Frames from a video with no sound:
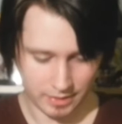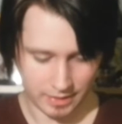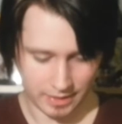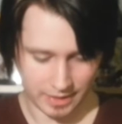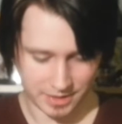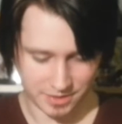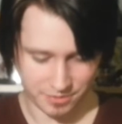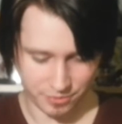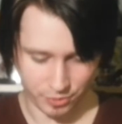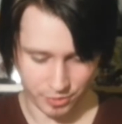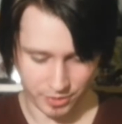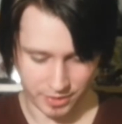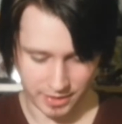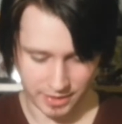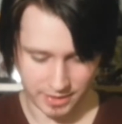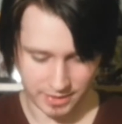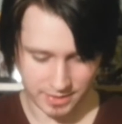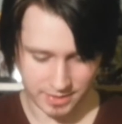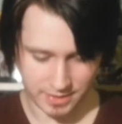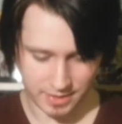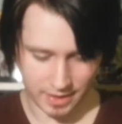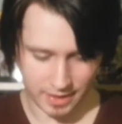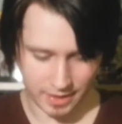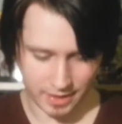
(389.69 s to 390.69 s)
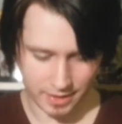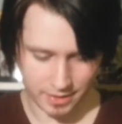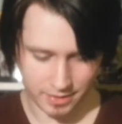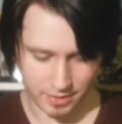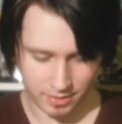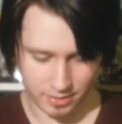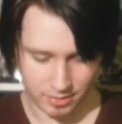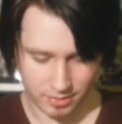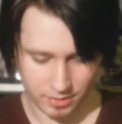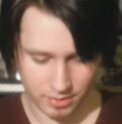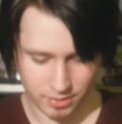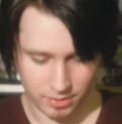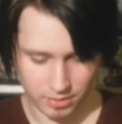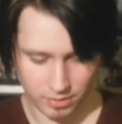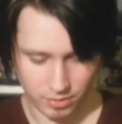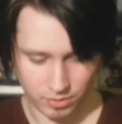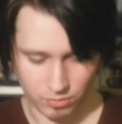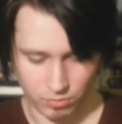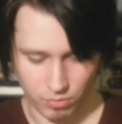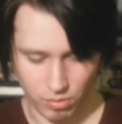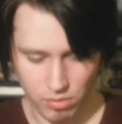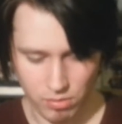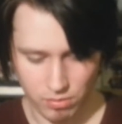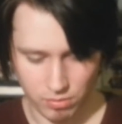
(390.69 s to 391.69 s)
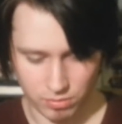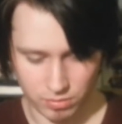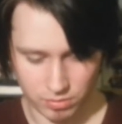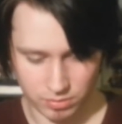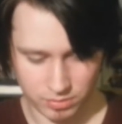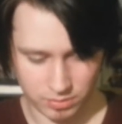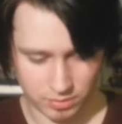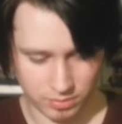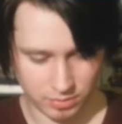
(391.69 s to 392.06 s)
As for the inside, whoa!